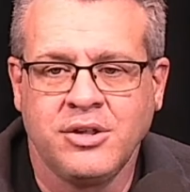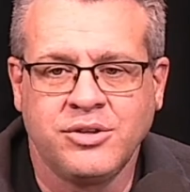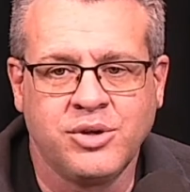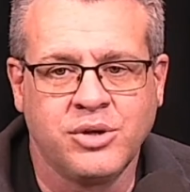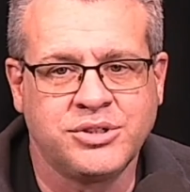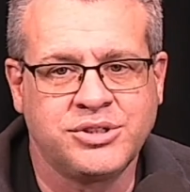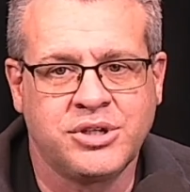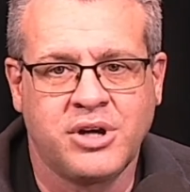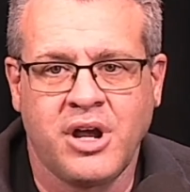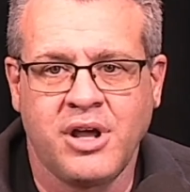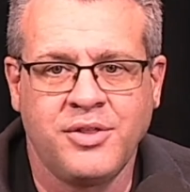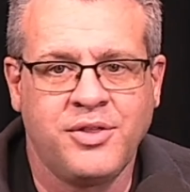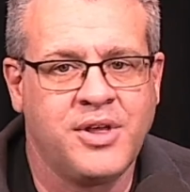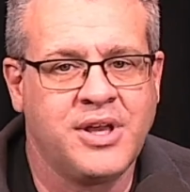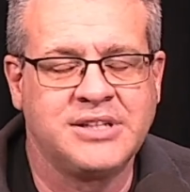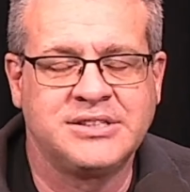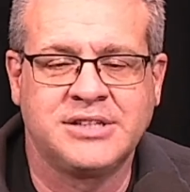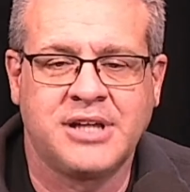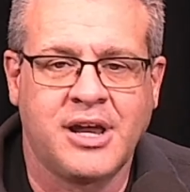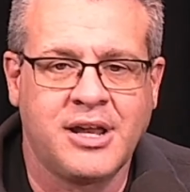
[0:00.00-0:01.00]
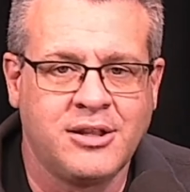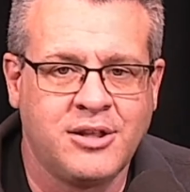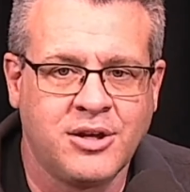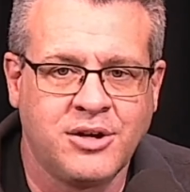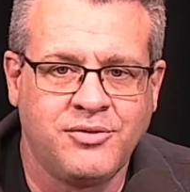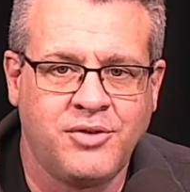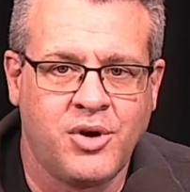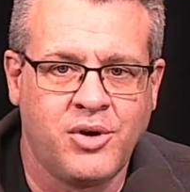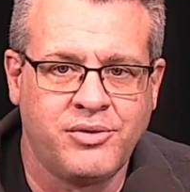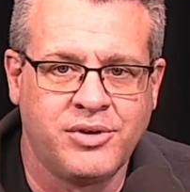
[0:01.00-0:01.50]
Those are all things that I
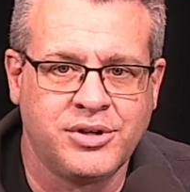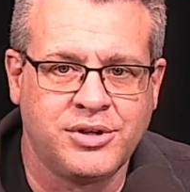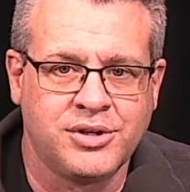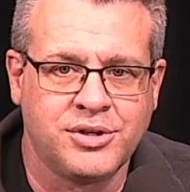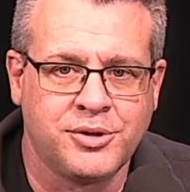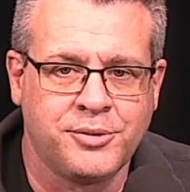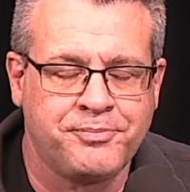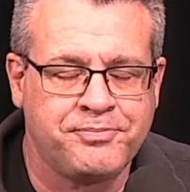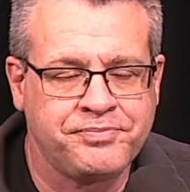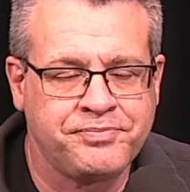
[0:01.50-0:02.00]
look forward to.